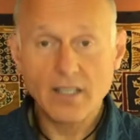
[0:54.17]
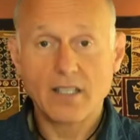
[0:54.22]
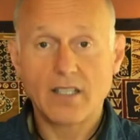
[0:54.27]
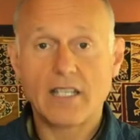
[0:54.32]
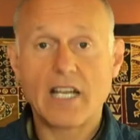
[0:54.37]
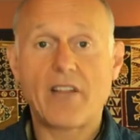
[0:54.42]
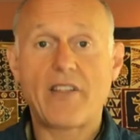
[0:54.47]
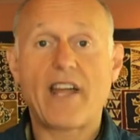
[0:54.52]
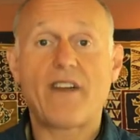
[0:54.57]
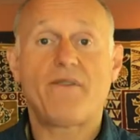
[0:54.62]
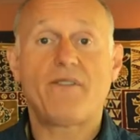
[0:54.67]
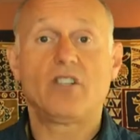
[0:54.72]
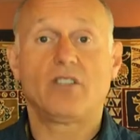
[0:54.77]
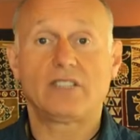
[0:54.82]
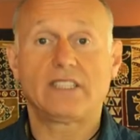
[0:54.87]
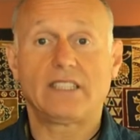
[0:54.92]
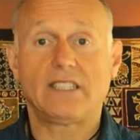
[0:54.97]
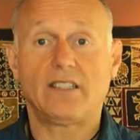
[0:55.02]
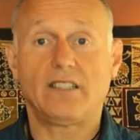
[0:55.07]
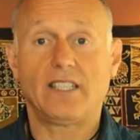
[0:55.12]
Now that feels
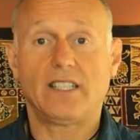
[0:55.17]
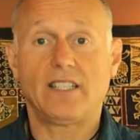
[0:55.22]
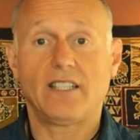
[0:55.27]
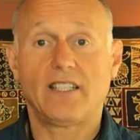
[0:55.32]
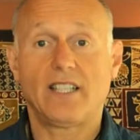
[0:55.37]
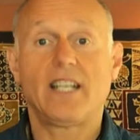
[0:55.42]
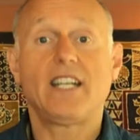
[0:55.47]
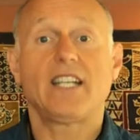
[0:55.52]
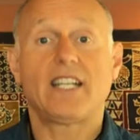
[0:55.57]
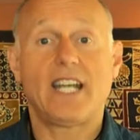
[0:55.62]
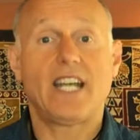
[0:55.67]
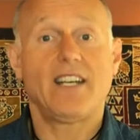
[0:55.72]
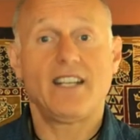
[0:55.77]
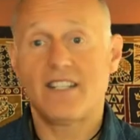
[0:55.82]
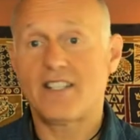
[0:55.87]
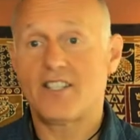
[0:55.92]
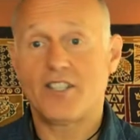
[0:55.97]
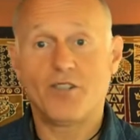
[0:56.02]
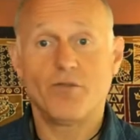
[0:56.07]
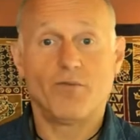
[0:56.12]
silly, and again,
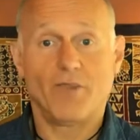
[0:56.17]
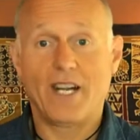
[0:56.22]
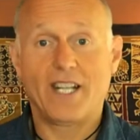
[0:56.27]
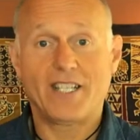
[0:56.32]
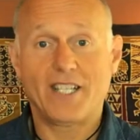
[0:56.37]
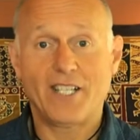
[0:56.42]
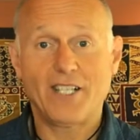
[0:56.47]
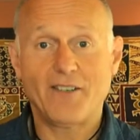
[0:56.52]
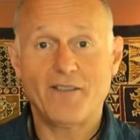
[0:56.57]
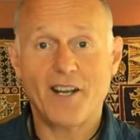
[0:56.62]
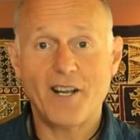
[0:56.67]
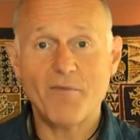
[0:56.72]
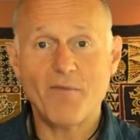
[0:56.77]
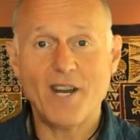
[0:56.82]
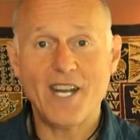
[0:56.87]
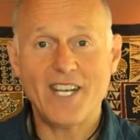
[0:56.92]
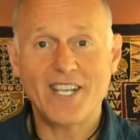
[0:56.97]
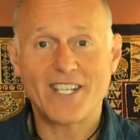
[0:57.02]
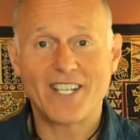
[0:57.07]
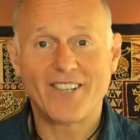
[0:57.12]
you're raising your
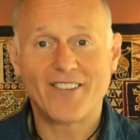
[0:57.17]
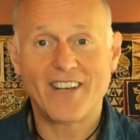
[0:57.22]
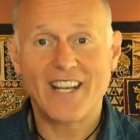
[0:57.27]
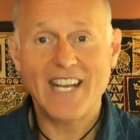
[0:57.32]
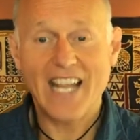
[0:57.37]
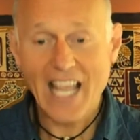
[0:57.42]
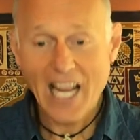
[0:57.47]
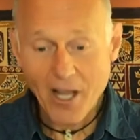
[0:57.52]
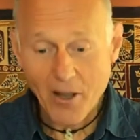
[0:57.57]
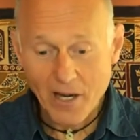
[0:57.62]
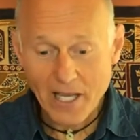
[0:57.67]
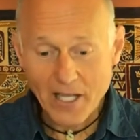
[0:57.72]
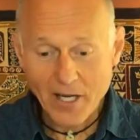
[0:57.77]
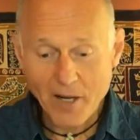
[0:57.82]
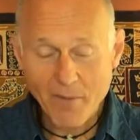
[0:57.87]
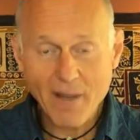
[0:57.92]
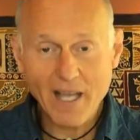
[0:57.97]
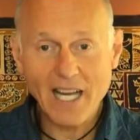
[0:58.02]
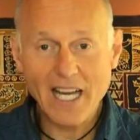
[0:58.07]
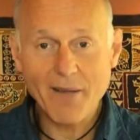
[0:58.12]
vibration, right? Hello, little
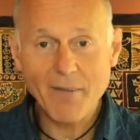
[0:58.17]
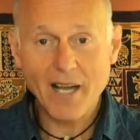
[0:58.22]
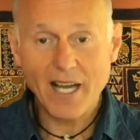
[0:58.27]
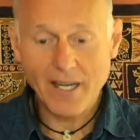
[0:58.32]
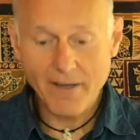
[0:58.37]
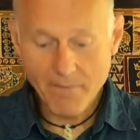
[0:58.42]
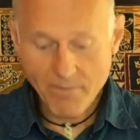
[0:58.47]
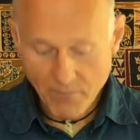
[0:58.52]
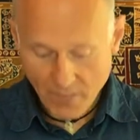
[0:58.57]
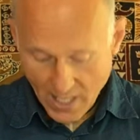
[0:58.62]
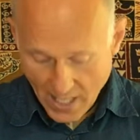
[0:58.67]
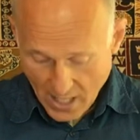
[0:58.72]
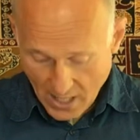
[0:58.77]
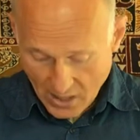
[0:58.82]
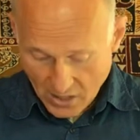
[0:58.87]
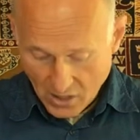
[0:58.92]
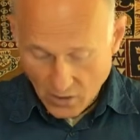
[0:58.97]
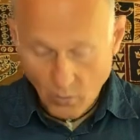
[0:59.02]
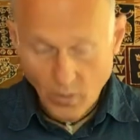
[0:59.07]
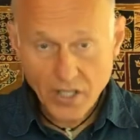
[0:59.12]
belly button.
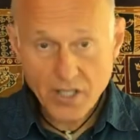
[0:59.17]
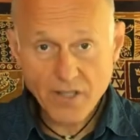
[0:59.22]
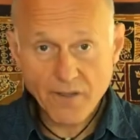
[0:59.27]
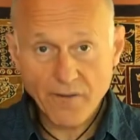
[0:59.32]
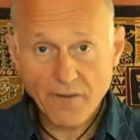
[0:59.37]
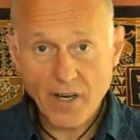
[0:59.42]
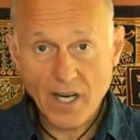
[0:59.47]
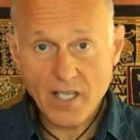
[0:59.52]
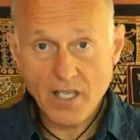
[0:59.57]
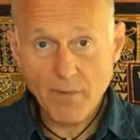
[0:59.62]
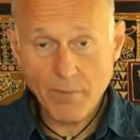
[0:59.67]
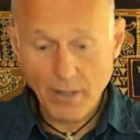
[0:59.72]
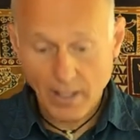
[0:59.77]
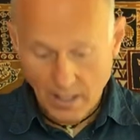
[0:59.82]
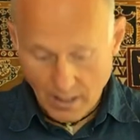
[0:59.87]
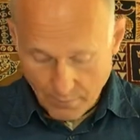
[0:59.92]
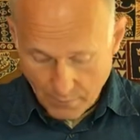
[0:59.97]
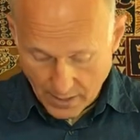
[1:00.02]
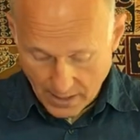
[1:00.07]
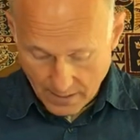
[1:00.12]
So once you find your belly
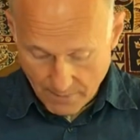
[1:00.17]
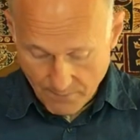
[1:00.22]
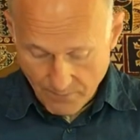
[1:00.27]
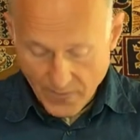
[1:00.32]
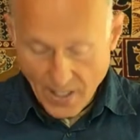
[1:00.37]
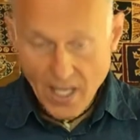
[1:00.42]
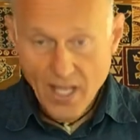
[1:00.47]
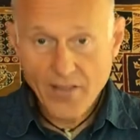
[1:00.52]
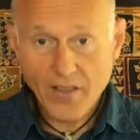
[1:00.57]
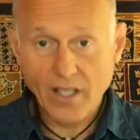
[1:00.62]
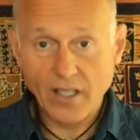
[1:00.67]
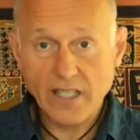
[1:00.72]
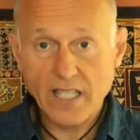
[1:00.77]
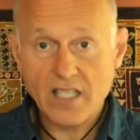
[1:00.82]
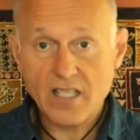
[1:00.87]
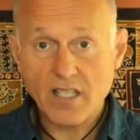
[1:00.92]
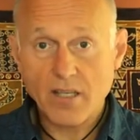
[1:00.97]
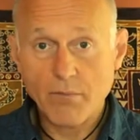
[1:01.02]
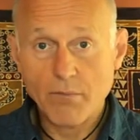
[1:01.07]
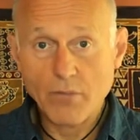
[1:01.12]
button, then
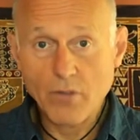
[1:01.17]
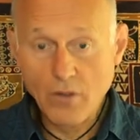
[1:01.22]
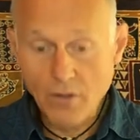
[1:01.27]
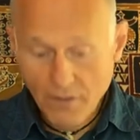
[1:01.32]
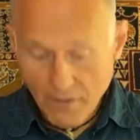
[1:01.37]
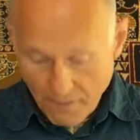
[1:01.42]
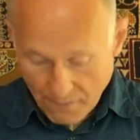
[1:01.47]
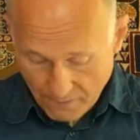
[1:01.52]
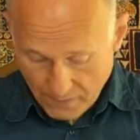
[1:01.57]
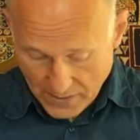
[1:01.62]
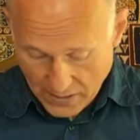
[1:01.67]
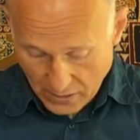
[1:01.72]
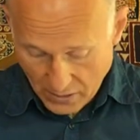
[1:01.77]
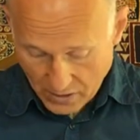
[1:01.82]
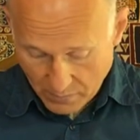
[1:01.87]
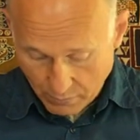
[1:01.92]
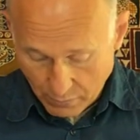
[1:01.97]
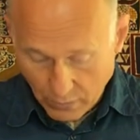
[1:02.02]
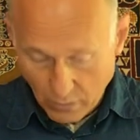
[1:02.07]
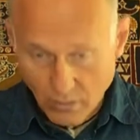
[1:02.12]
let's move the fingers
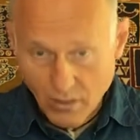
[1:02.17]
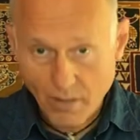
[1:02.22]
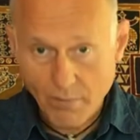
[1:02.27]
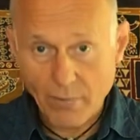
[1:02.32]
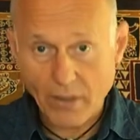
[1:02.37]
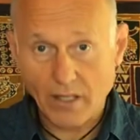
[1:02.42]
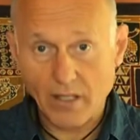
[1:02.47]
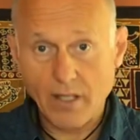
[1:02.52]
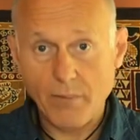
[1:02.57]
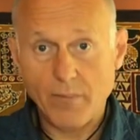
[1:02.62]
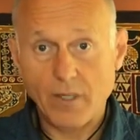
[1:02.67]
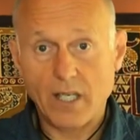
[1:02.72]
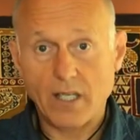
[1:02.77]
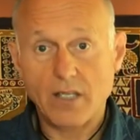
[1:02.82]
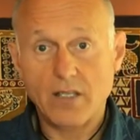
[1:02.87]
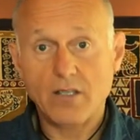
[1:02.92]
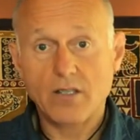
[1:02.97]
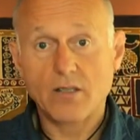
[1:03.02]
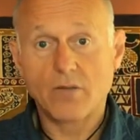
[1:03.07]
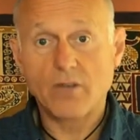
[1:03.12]
below the belly button
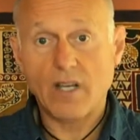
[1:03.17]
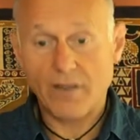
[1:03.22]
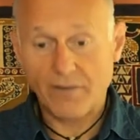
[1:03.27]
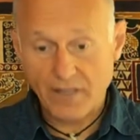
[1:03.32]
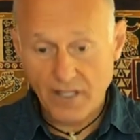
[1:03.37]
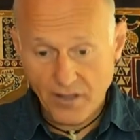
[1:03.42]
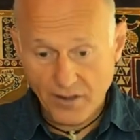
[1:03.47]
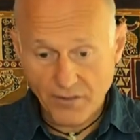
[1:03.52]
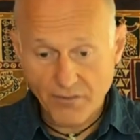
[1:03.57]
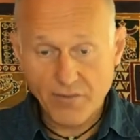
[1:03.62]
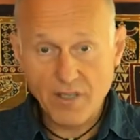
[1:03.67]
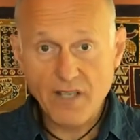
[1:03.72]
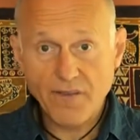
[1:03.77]
to roughly 3